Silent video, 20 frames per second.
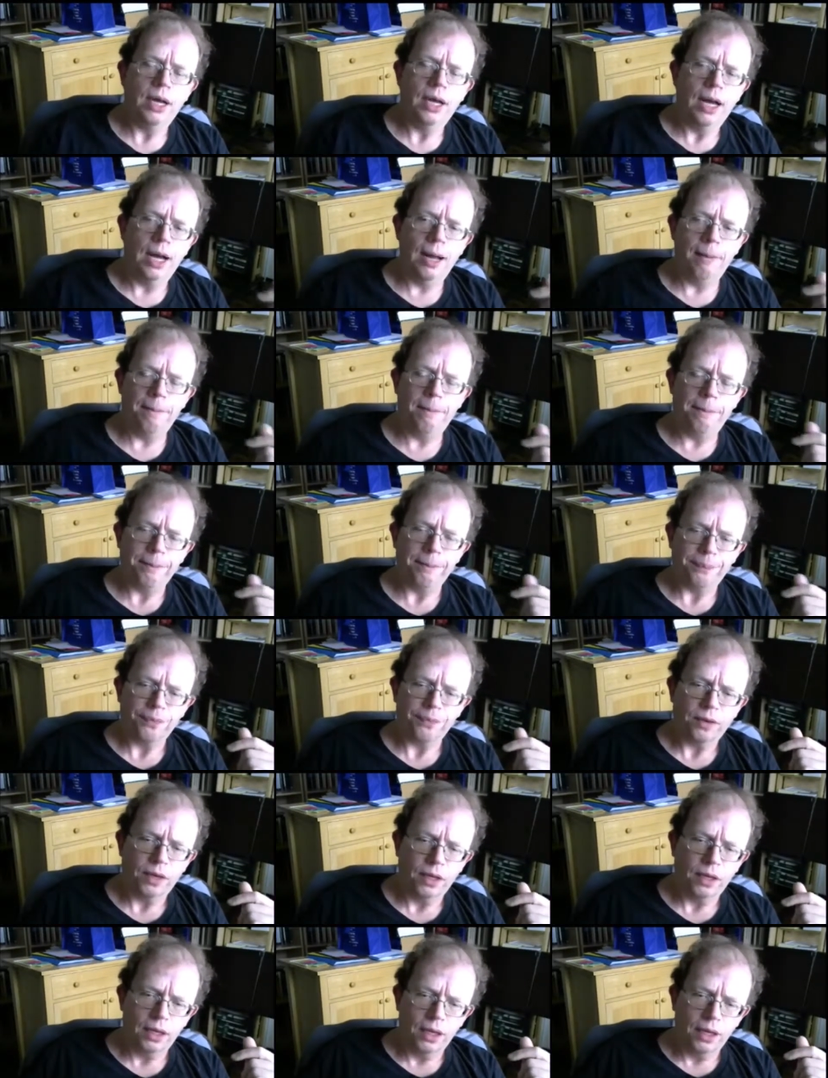Um,
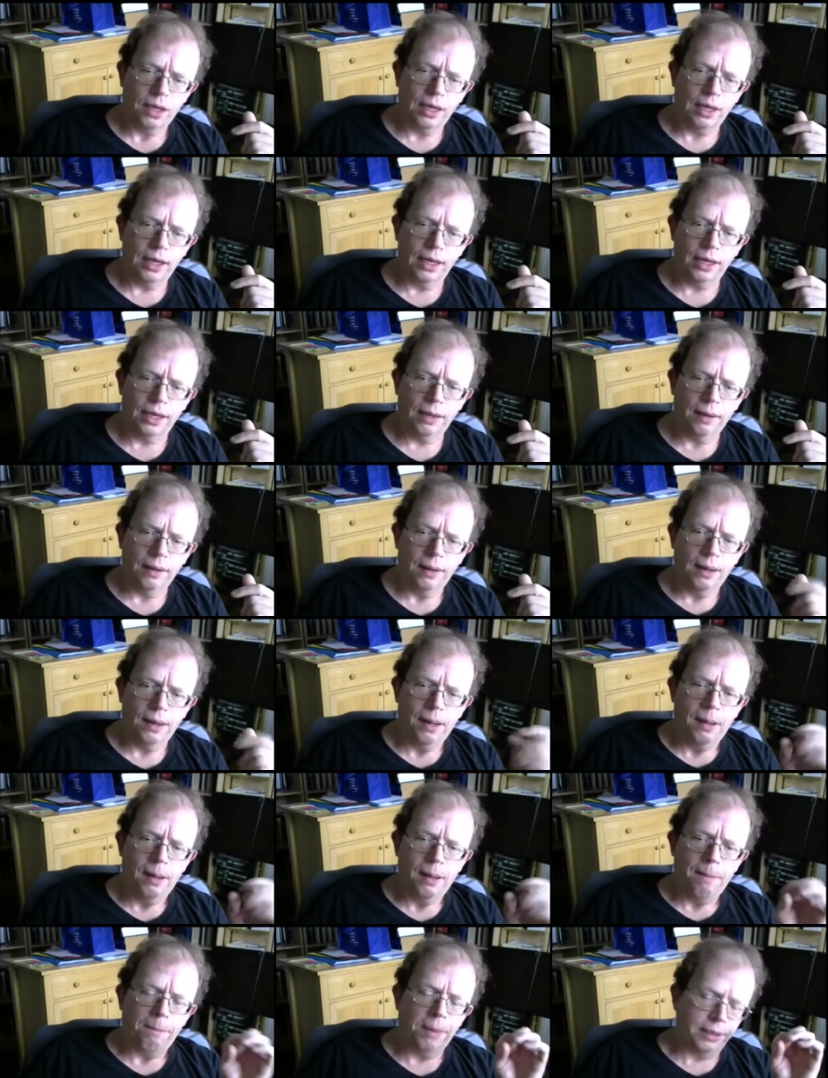uh,
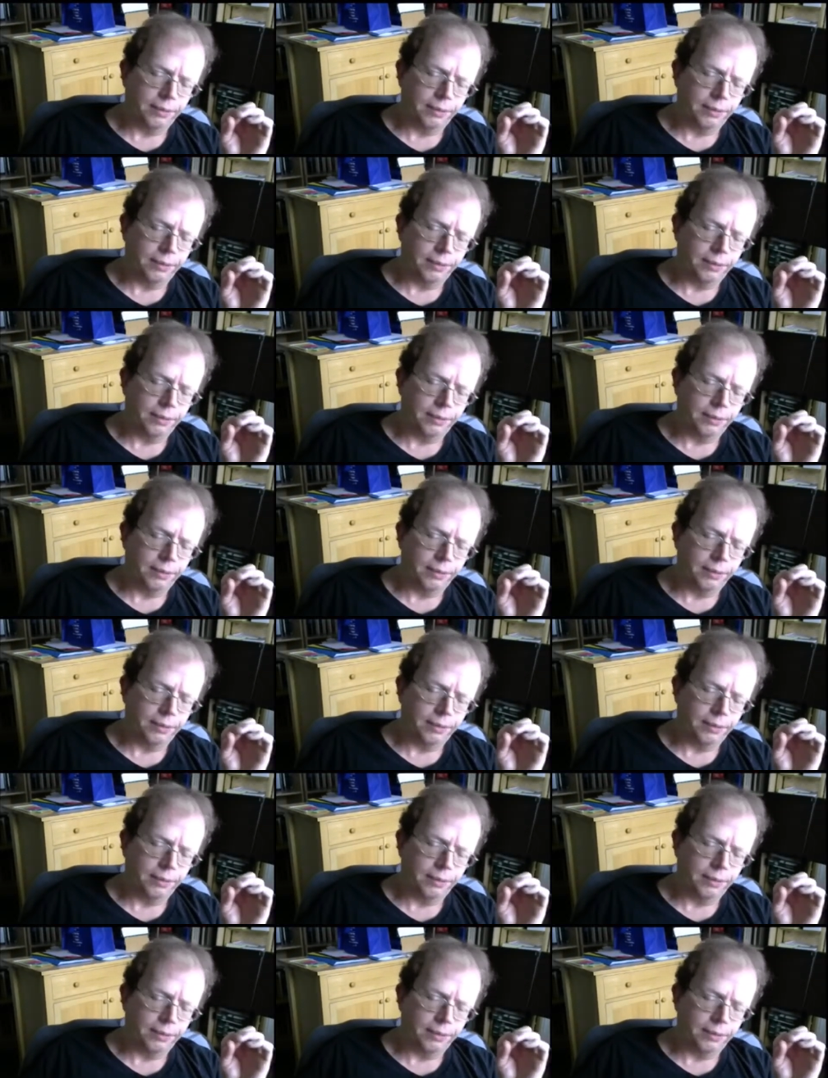but